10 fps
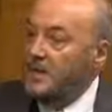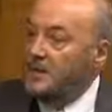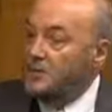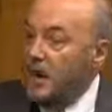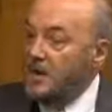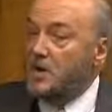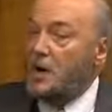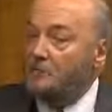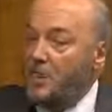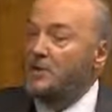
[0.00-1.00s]
is one
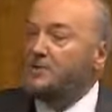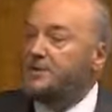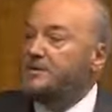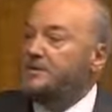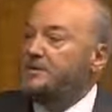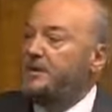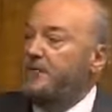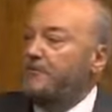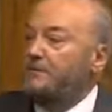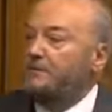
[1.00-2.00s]
compounded
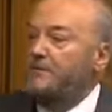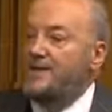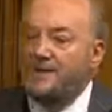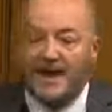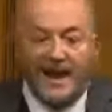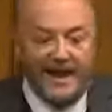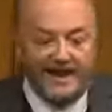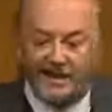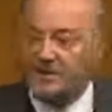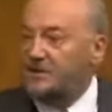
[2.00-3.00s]
by the
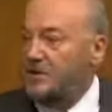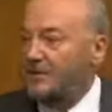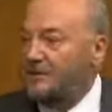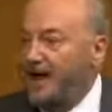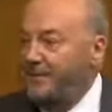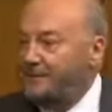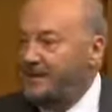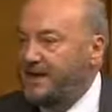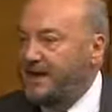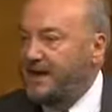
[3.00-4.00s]
acres of
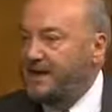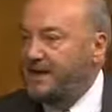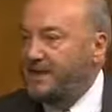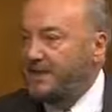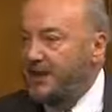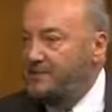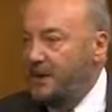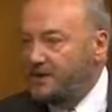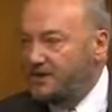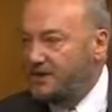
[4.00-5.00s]
empty green
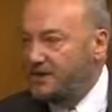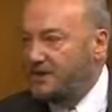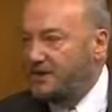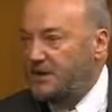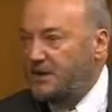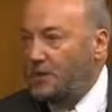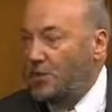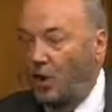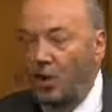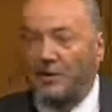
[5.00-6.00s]
benches
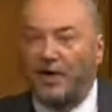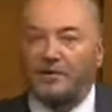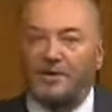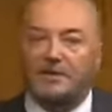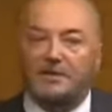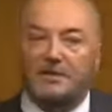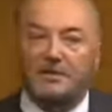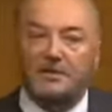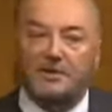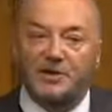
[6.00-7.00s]
all around us
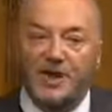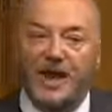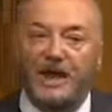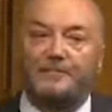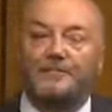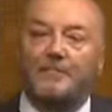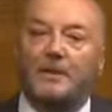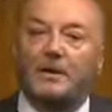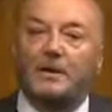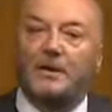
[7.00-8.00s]
today.
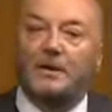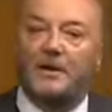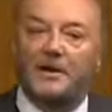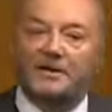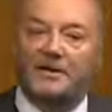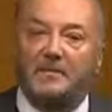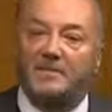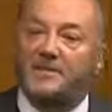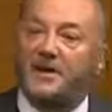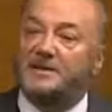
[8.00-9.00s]
There are some
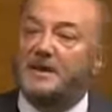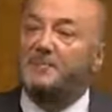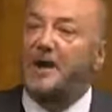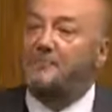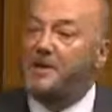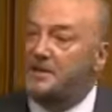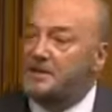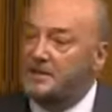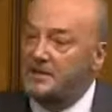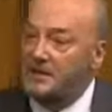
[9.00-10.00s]
30
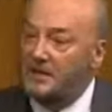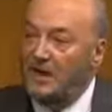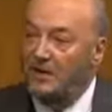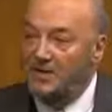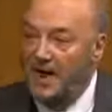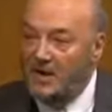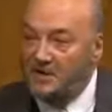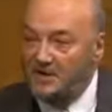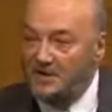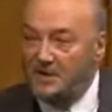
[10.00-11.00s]
members of the
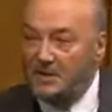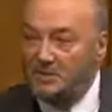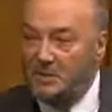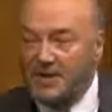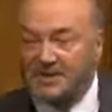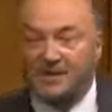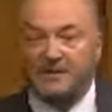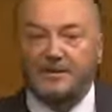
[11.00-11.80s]
House present.